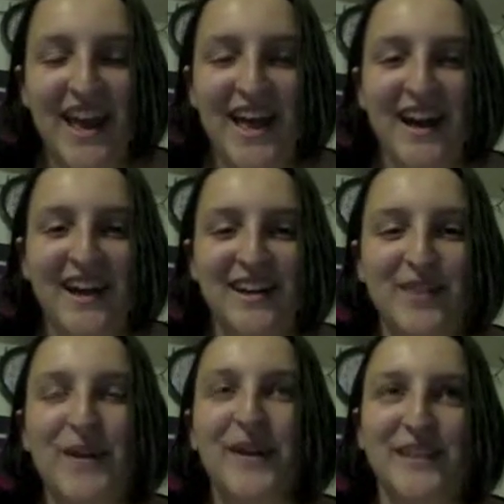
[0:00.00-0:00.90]

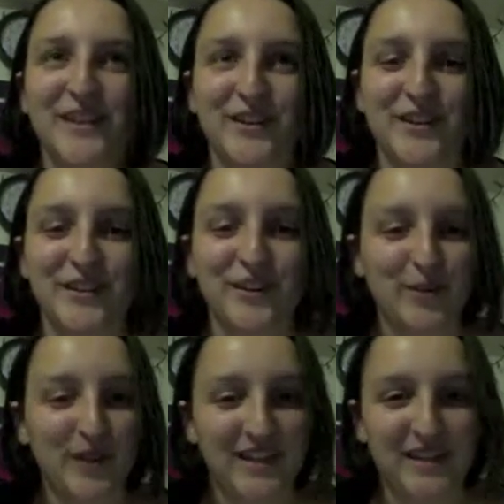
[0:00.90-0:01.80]
apparently earlier in the
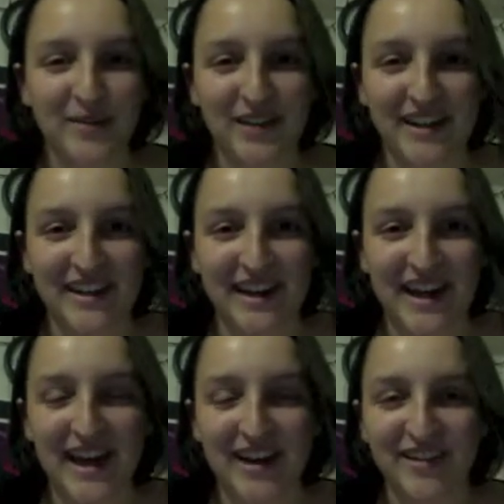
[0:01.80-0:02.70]
week somebody
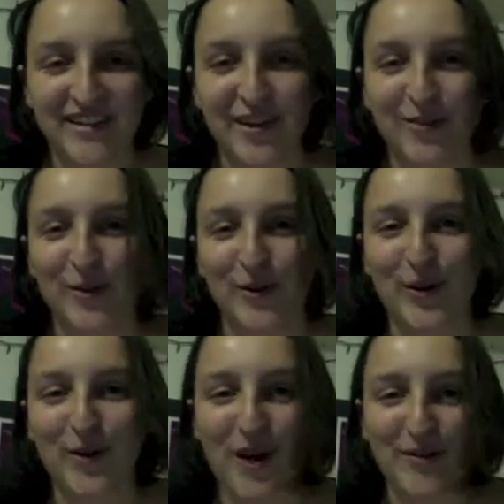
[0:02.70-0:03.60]
had a cell phone
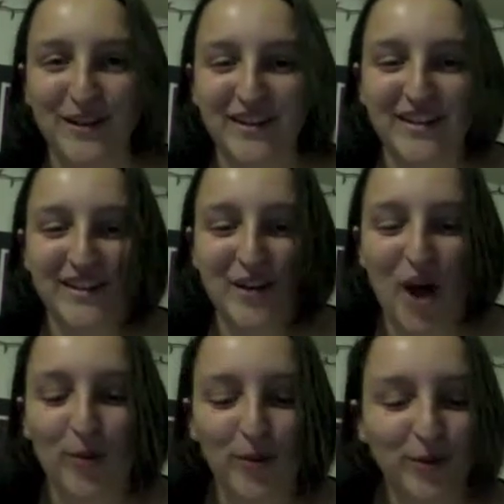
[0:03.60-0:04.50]
go off at an
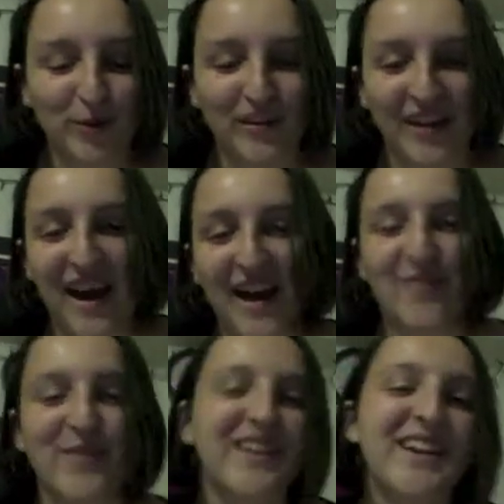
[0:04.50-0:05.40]
opportune
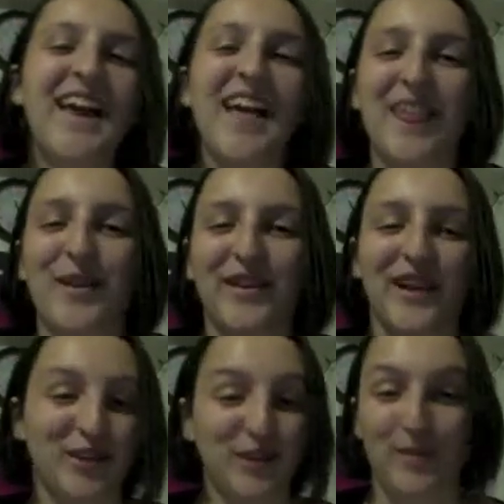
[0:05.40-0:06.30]
time, and that was
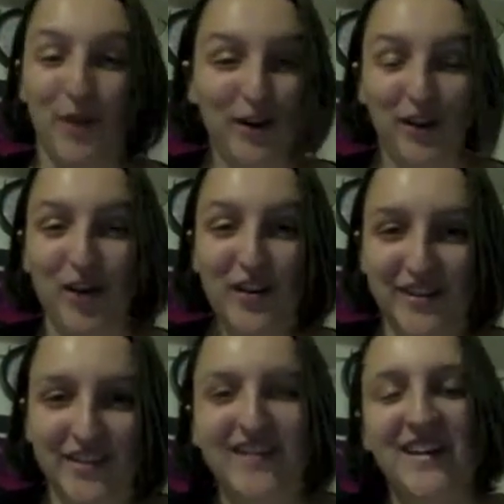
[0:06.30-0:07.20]
actually part of the
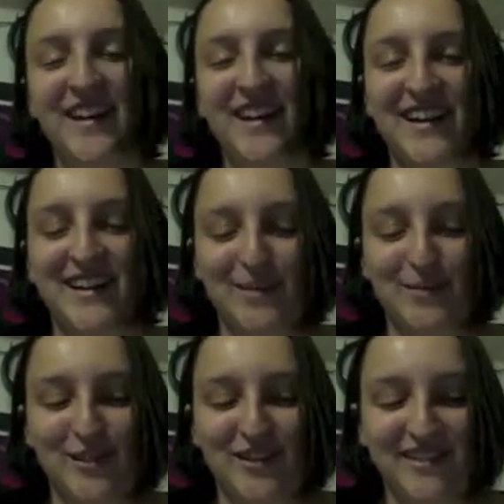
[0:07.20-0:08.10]
concert,
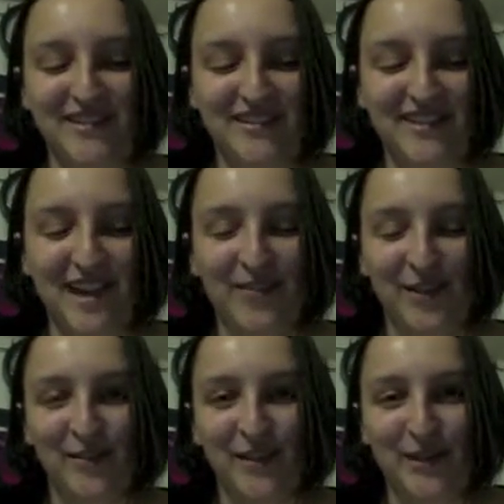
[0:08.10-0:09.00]
which I
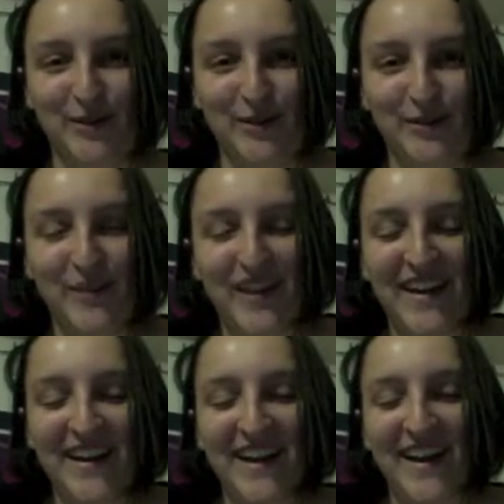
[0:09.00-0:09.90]
found really cool.
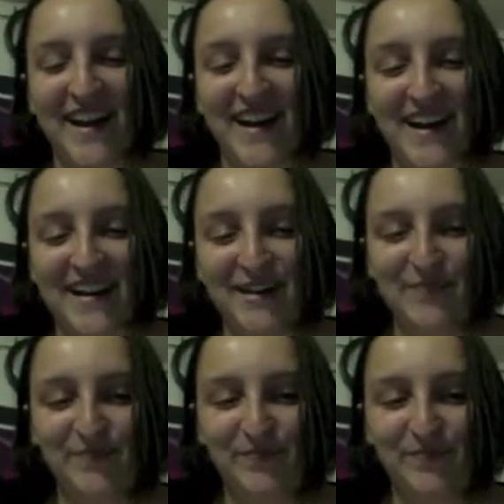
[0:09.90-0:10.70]
But